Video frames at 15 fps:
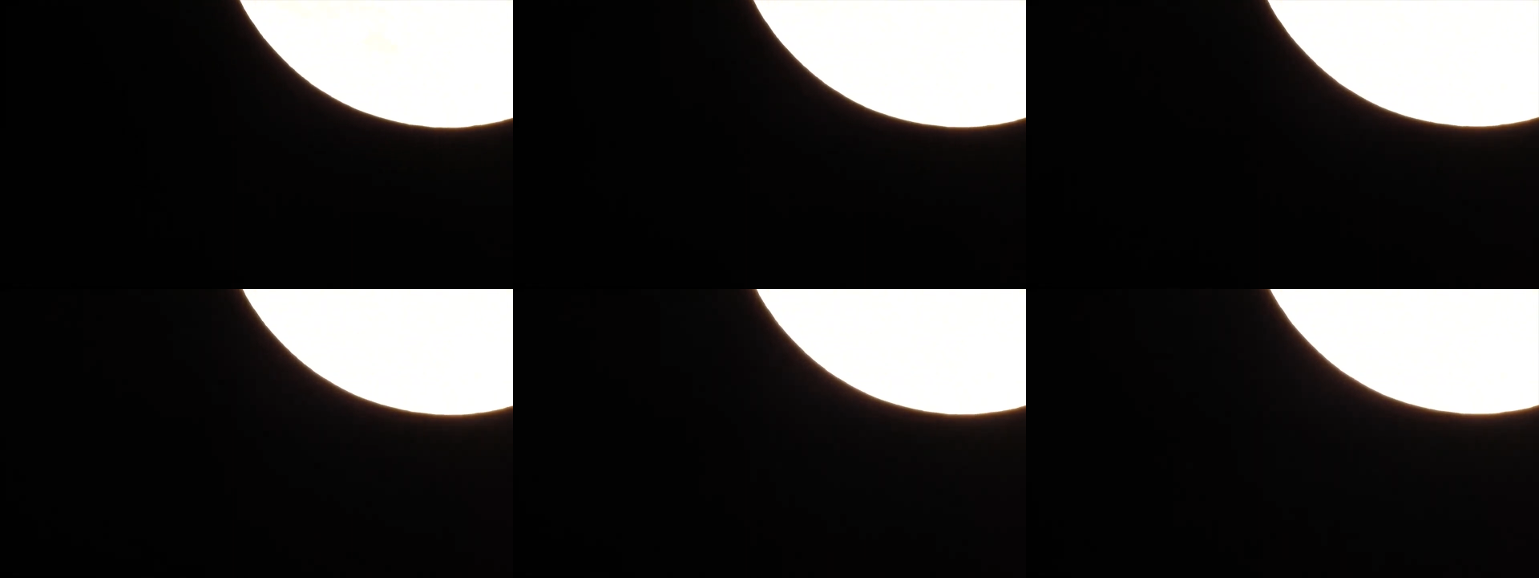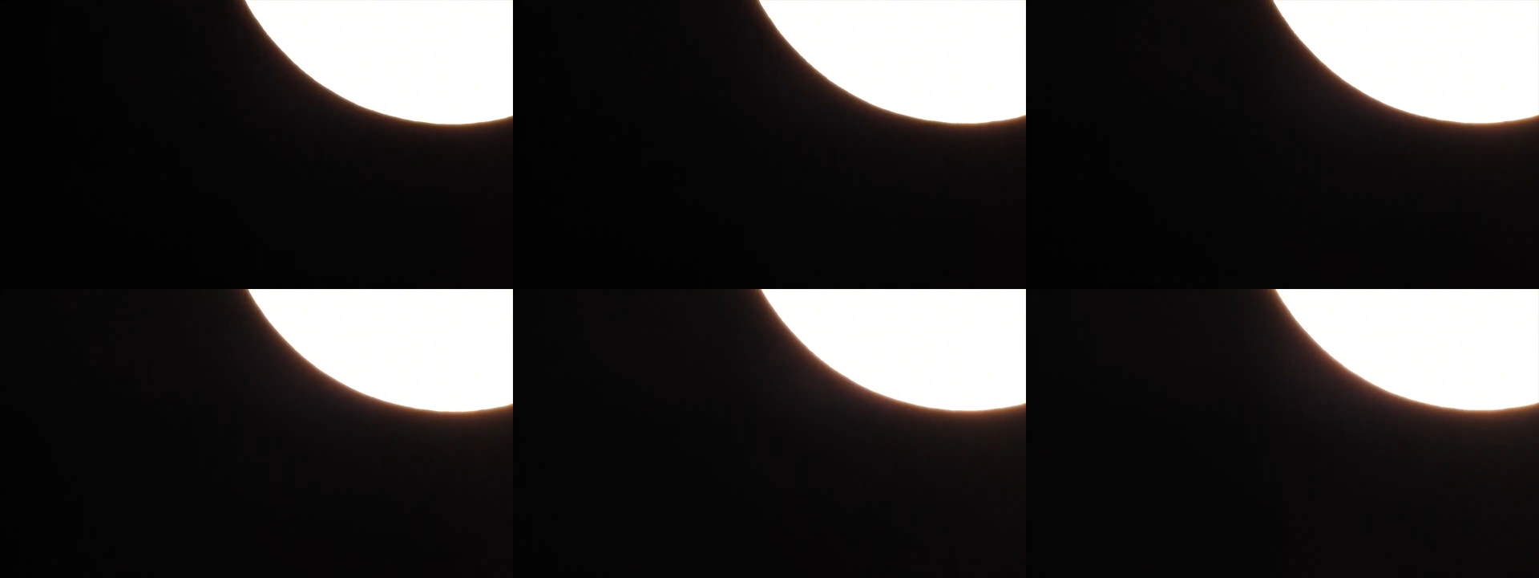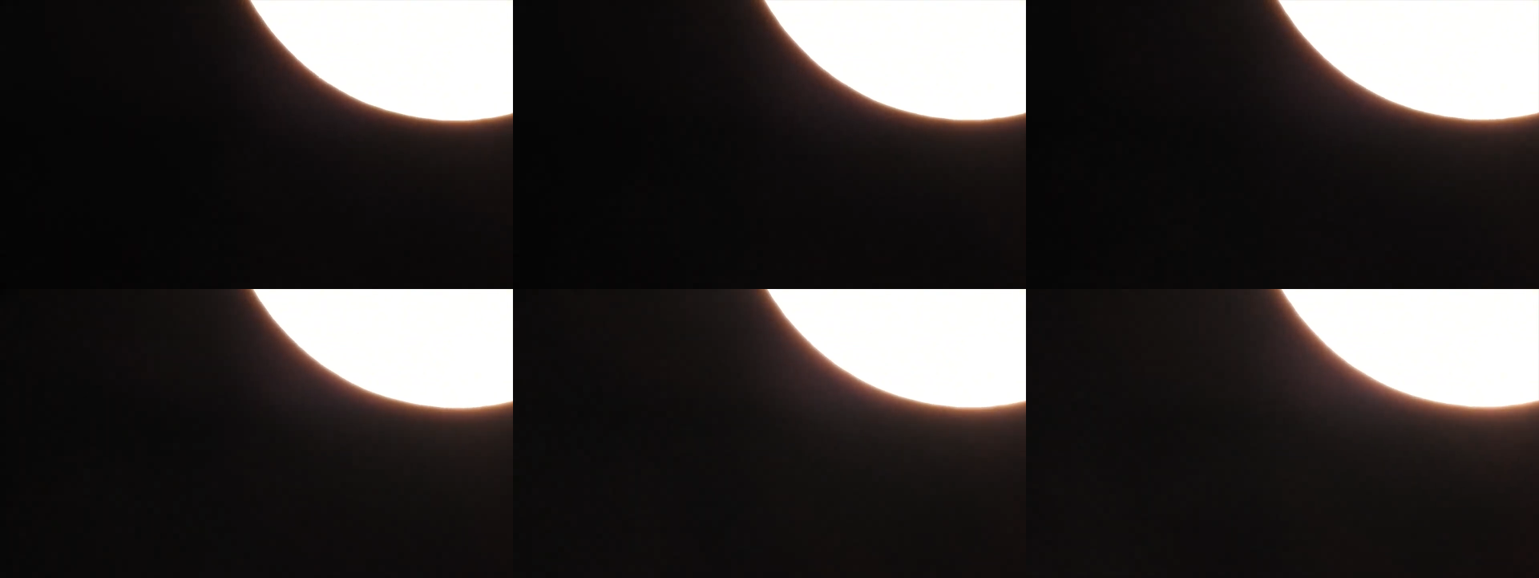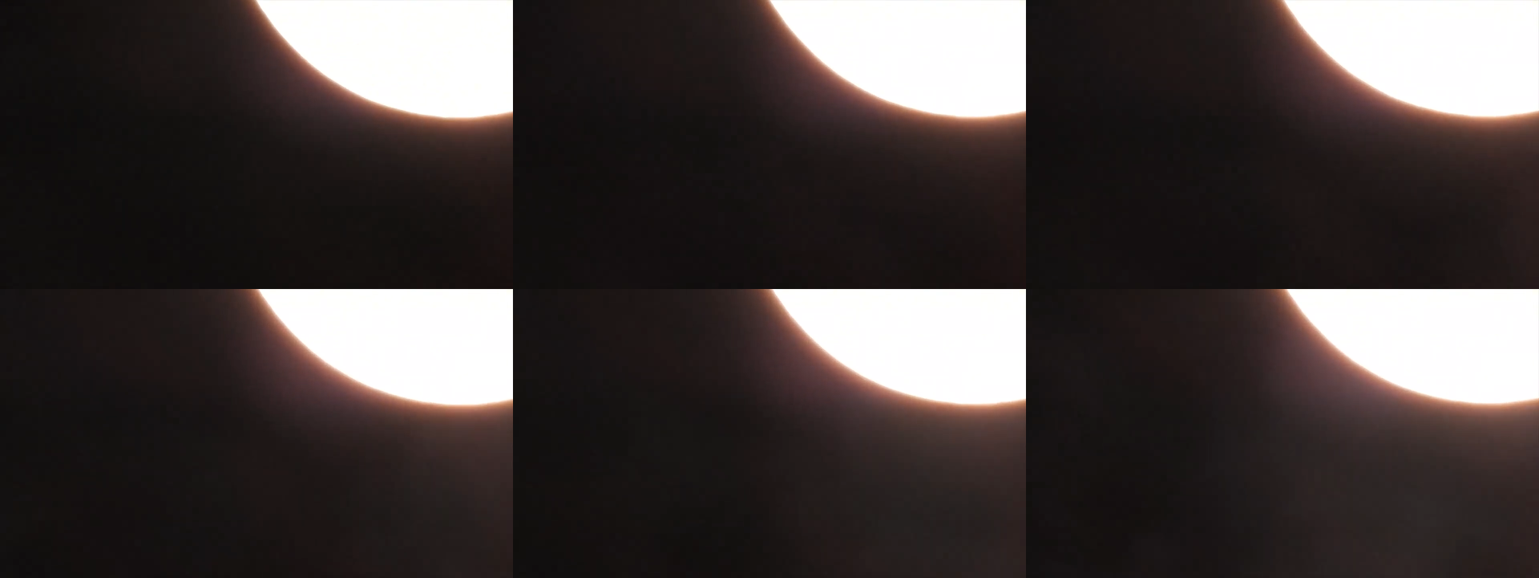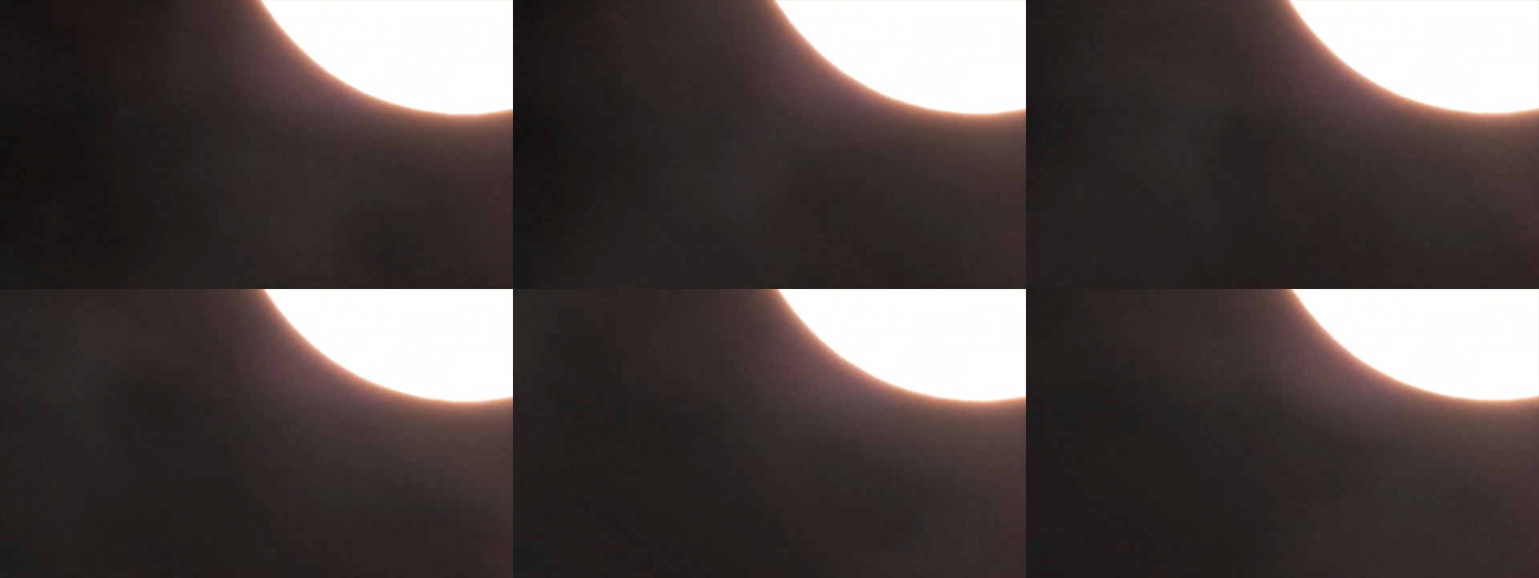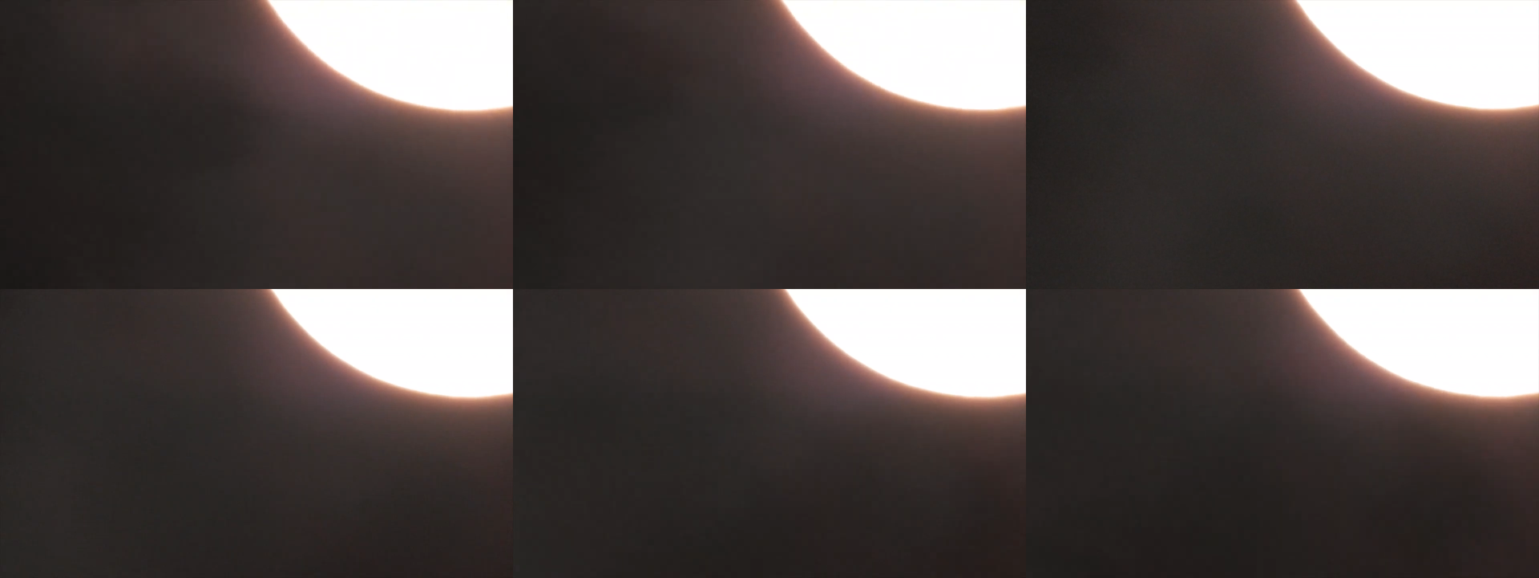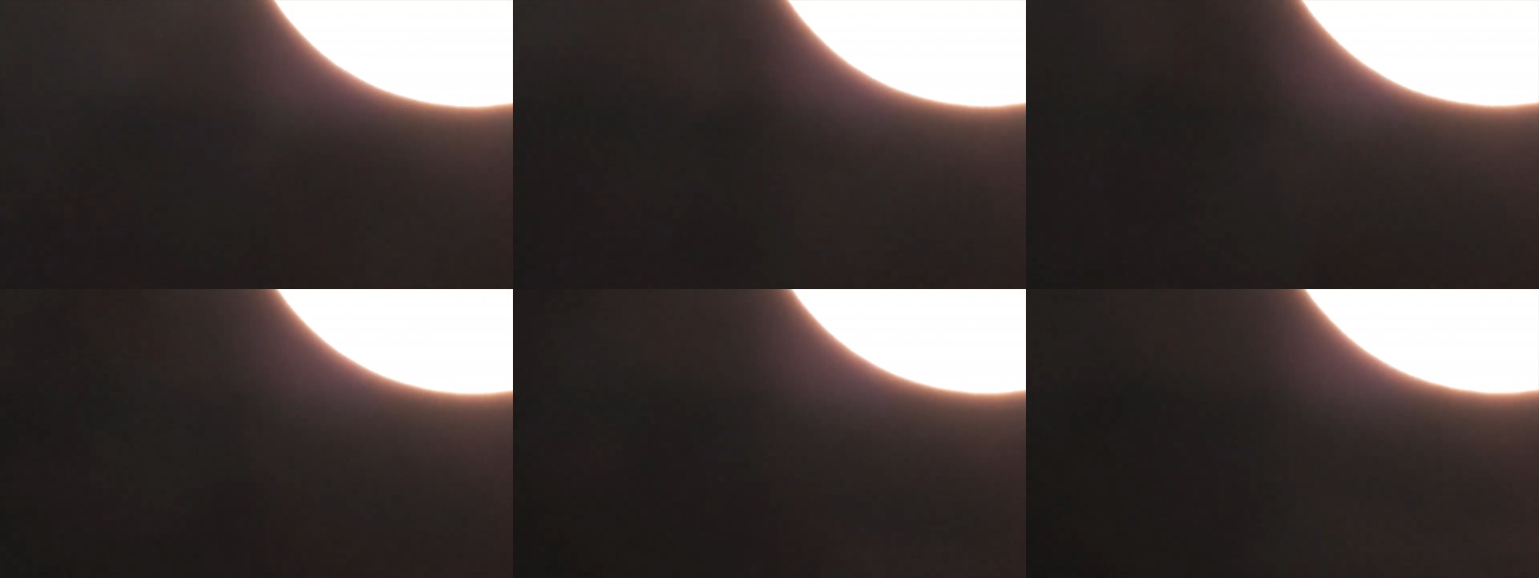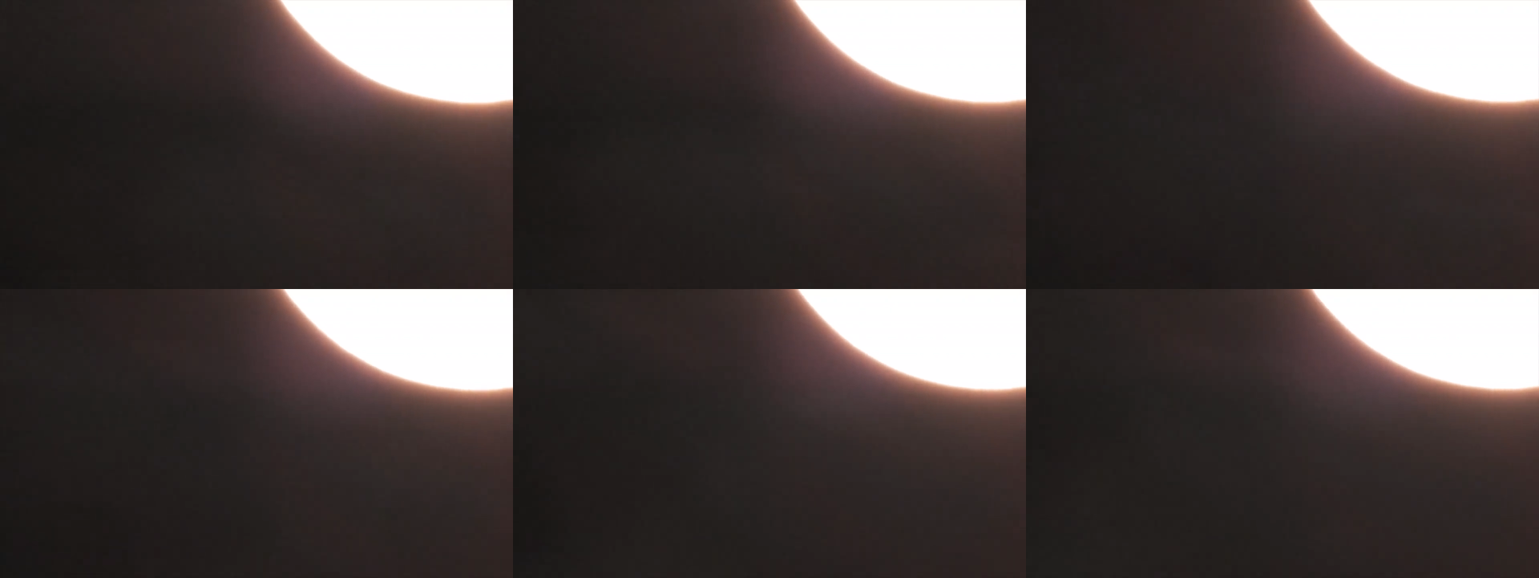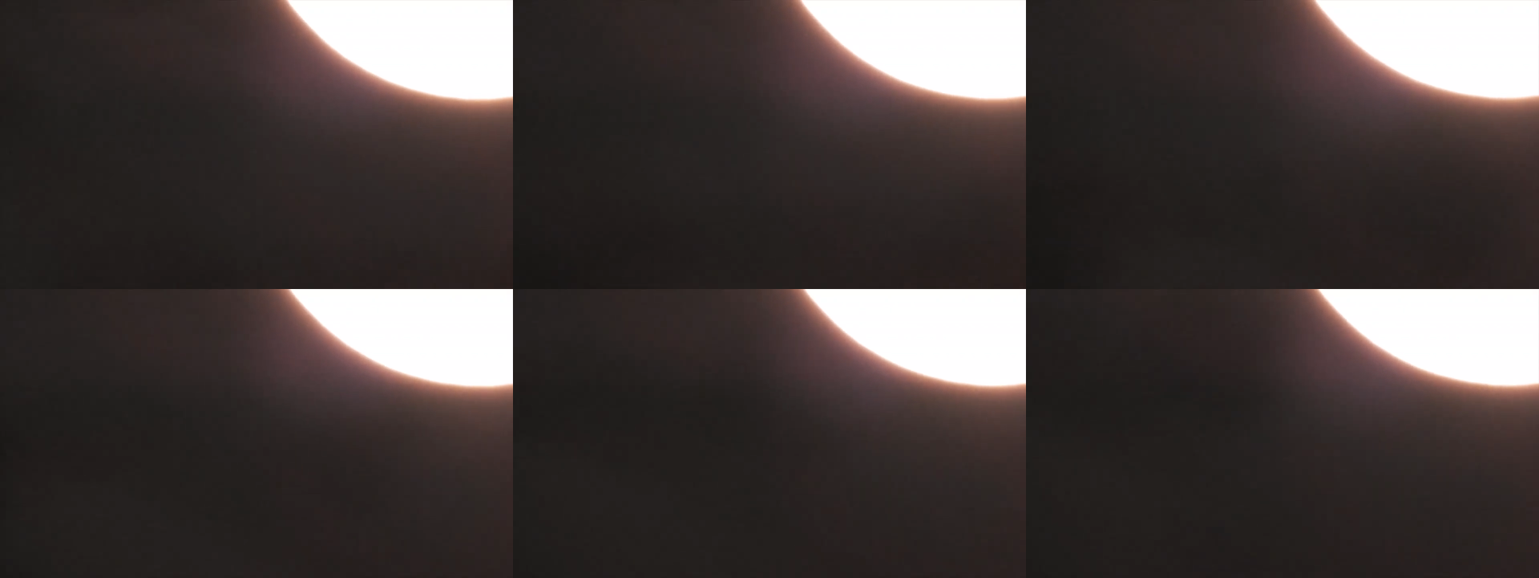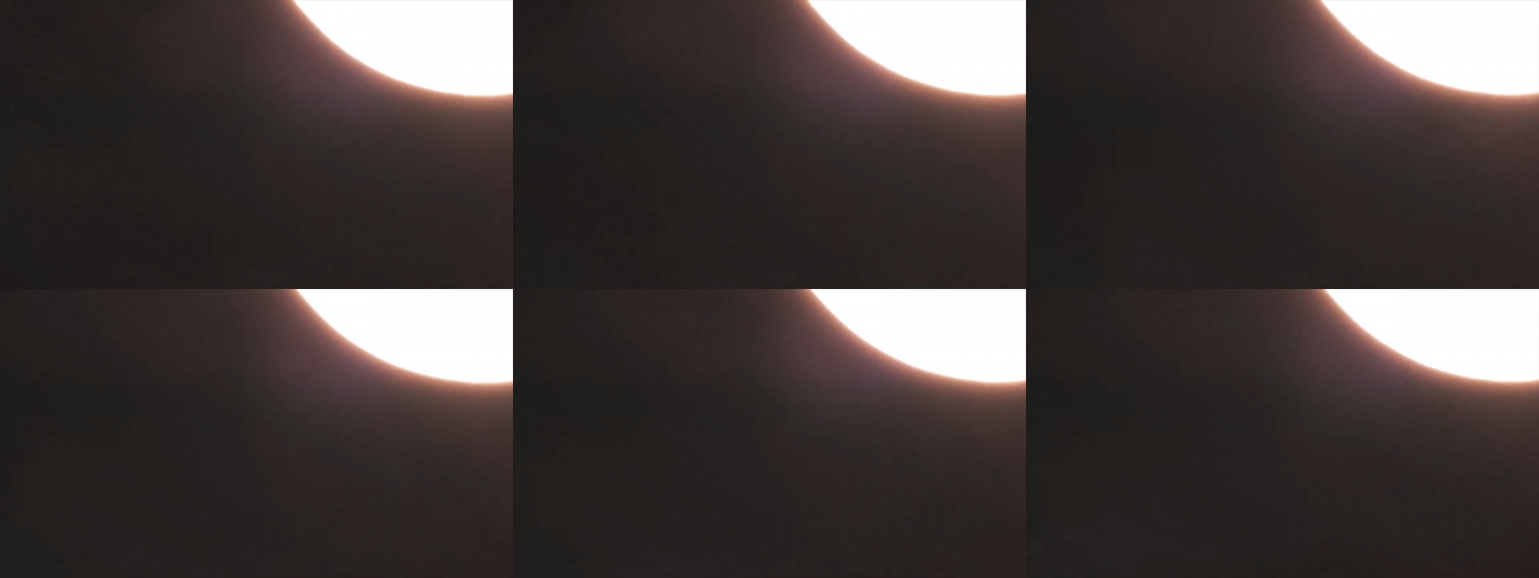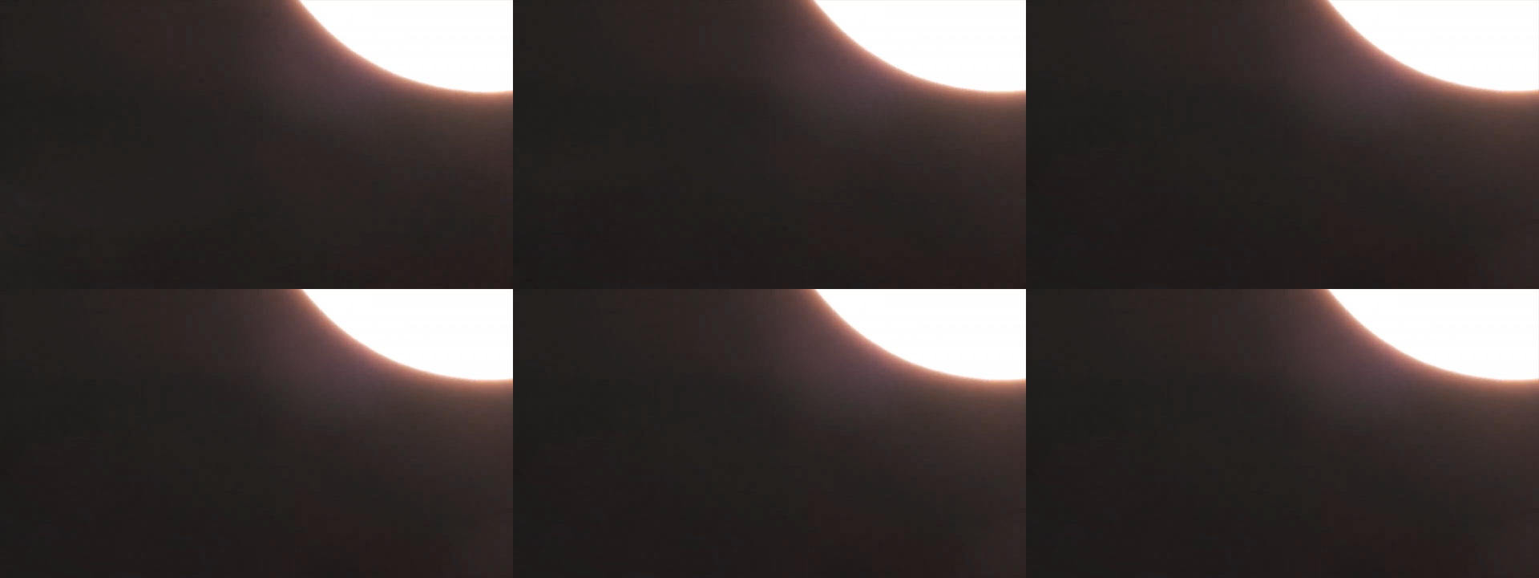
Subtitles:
Nobody's mouth can be seen.